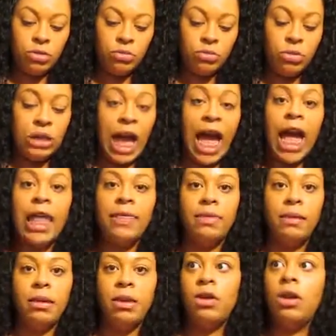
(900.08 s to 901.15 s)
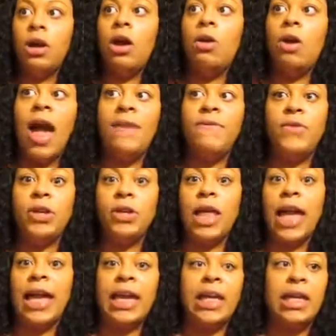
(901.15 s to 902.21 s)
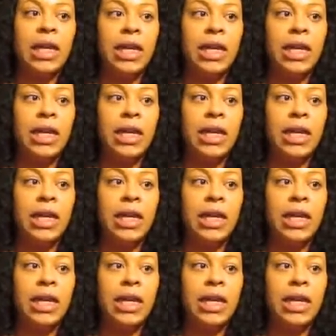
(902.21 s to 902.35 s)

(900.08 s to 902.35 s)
You know, I feel like any